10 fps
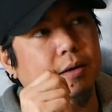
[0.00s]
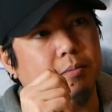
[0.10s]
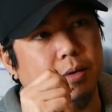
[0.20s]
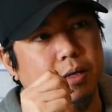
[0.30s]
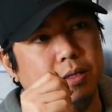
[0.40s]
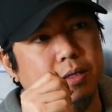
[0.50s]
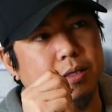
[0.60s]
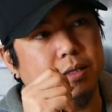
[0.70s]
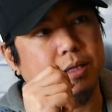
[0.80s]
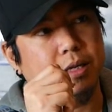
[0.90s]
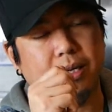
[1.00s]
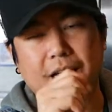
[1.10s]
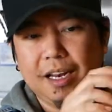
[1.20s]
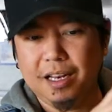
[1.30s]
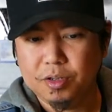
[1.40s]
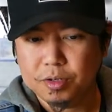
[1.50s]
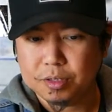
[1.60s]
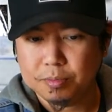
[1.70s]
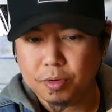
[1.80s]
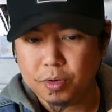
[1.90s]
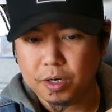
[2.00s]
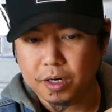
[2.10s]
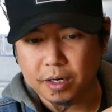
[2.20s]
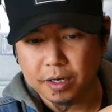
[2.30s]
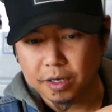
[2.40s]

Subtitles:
But still, it kind of looks more,